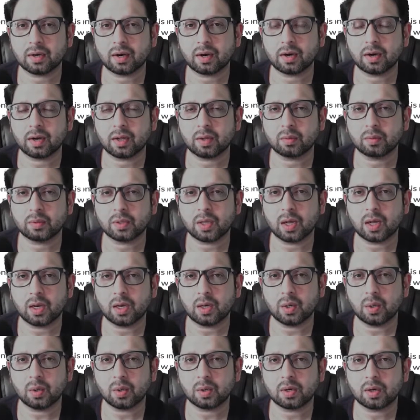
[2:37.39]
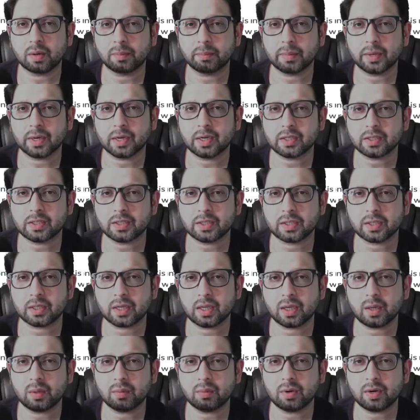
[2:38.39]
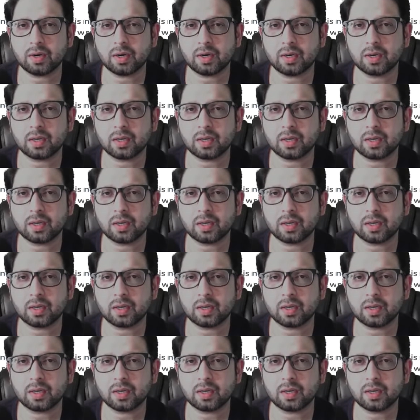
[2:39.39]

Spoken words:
around a low competition keyword,